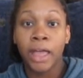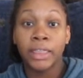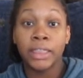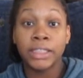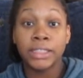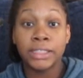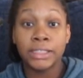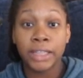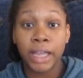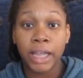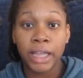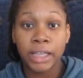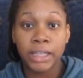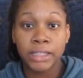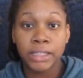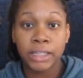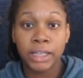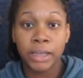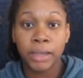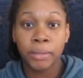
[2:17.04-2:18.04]
The
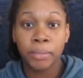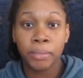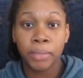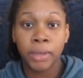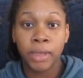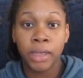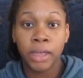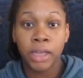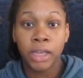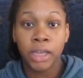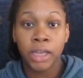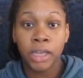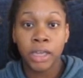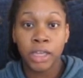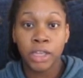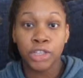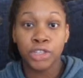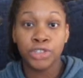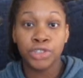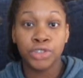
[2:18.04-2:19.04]
second tip
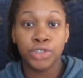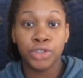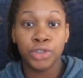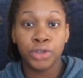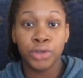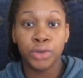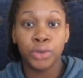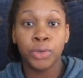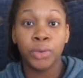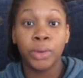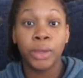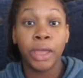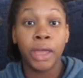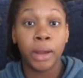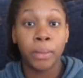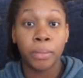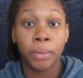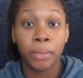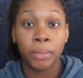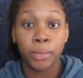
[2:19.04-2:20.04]
is to get
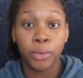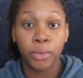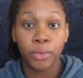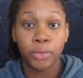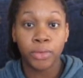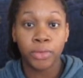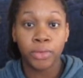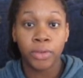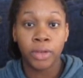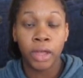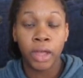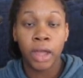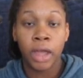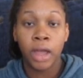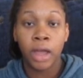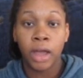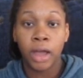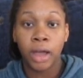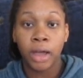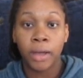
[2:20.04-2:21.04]
up and move.
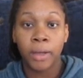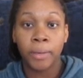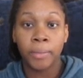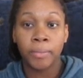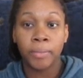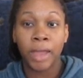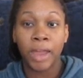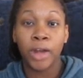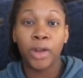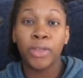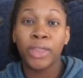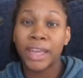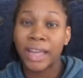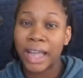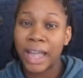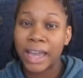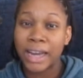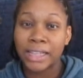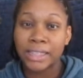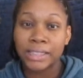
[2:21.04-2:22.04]
I know that
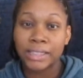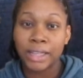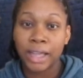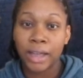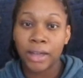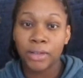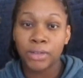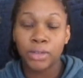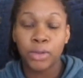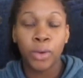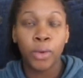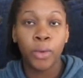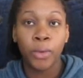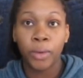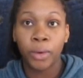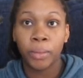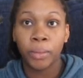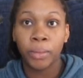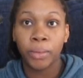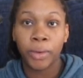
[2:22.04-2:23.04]
kind of sounds
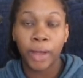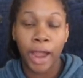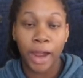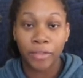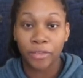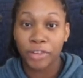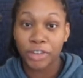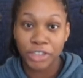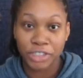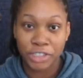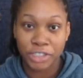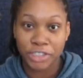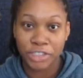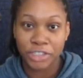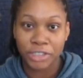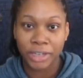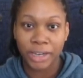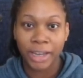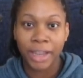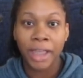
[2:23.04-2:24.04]
horrible after
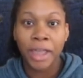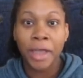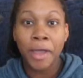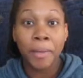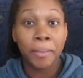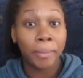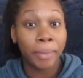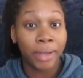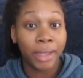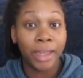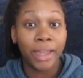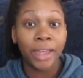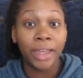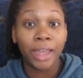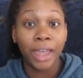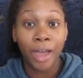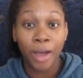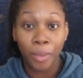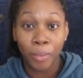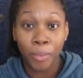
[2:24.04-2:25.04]
surgery, but
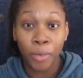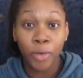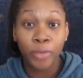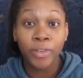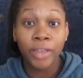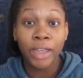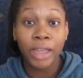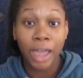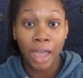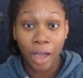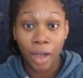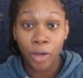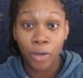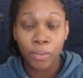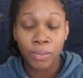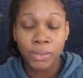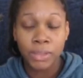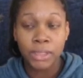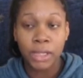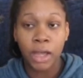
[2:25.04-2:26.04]
moving
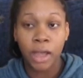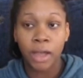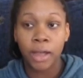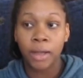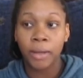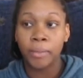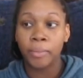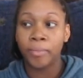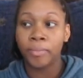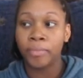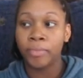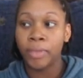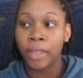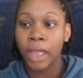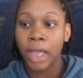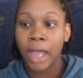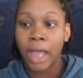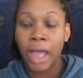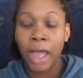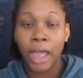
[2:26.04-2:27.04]
helps.
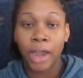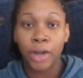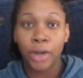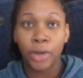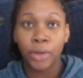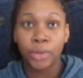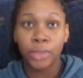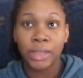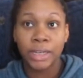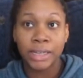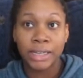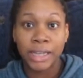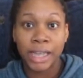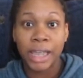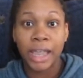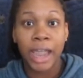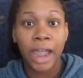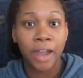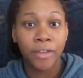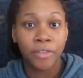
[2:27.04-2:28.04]
I know the
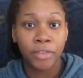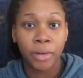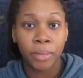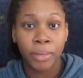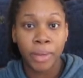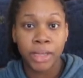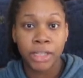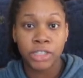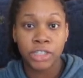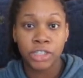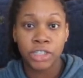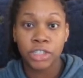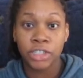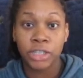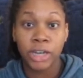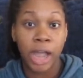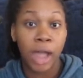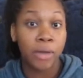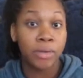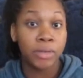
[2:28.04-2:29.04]
day after my
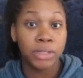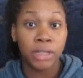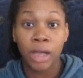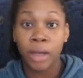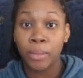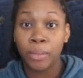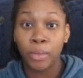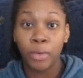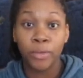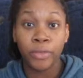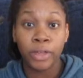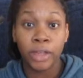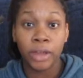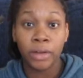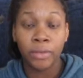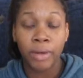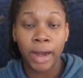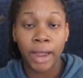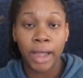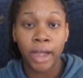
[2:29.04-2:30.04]
surgery, I was up moving
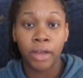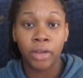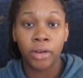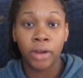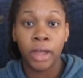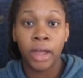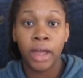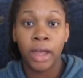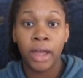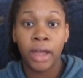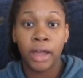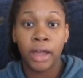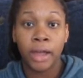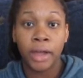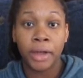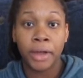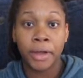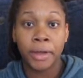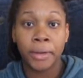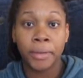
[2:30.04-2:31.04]
around.
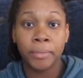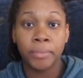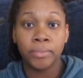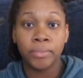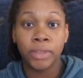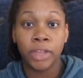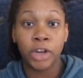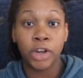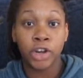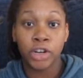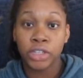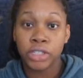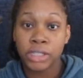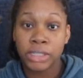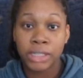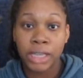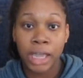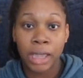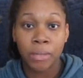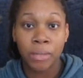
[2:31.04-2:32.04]
The
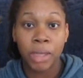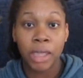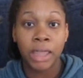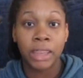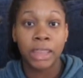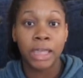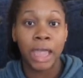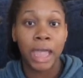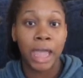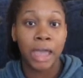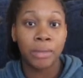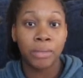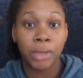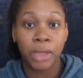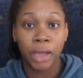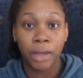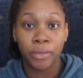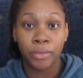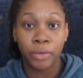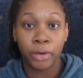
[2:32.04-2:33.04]
nurses came in, they had me
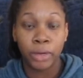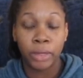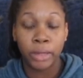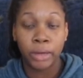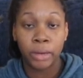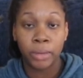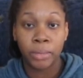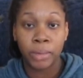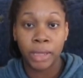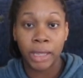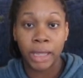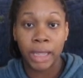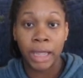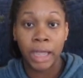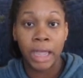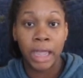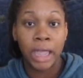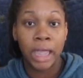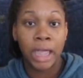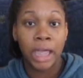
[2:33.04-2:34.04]
up for a little bit,
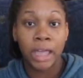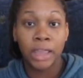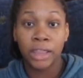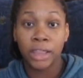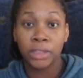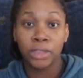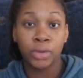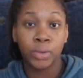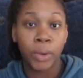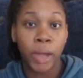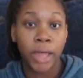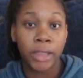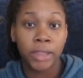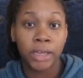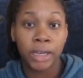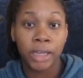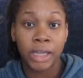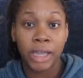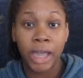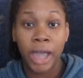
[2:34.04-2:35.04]
and then throughout the
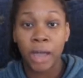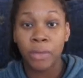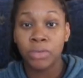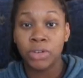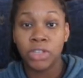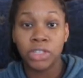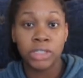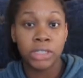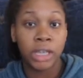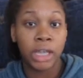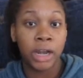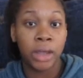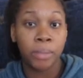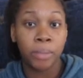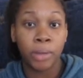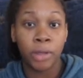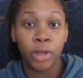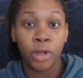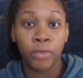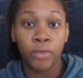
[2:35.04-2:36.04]
day, I would just get up
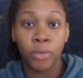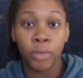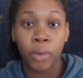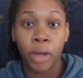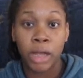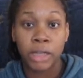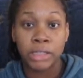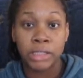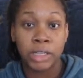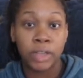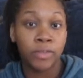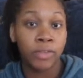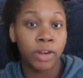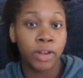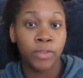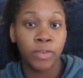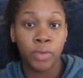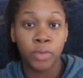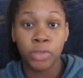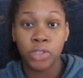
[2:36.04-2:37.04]
and go for walks, even
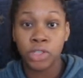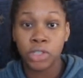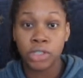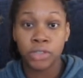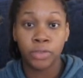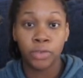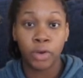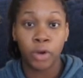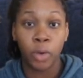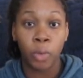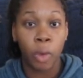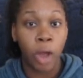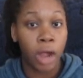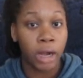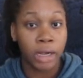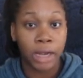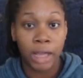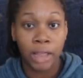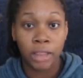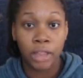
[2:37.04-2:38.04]
if it was just for a
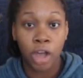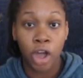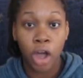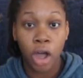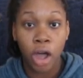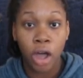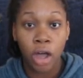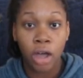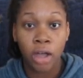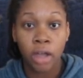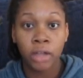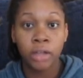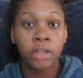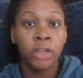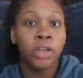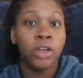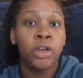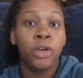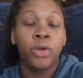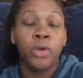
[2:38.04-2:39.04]
walk down the hall,
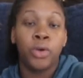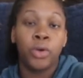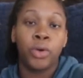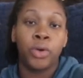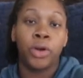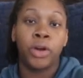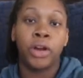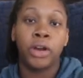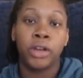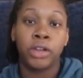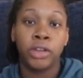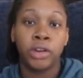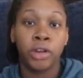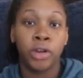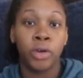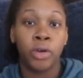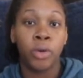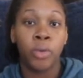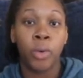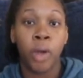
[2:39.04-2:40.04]
or
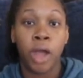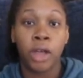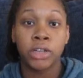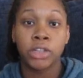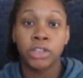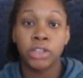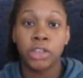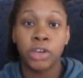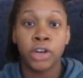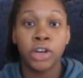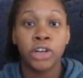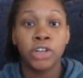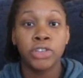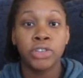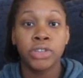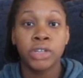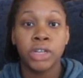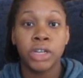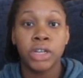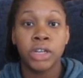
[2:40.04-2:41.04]
a walk to the
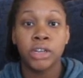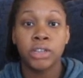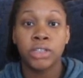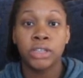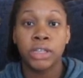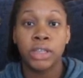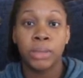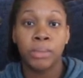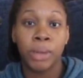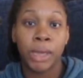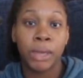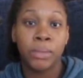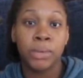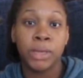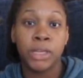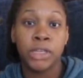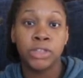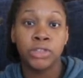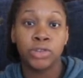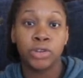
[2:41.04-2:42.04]
nursery to go see the
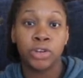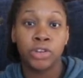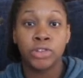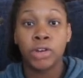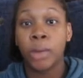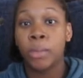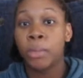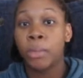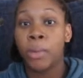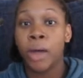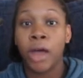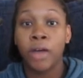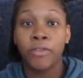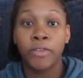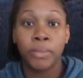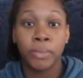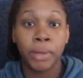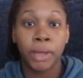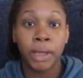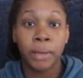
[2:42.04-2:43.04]
babies, or to drop them off
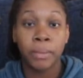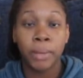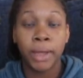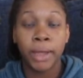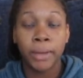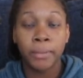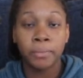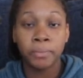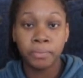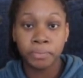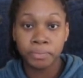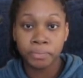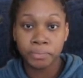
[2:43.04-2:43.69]
or pick them up.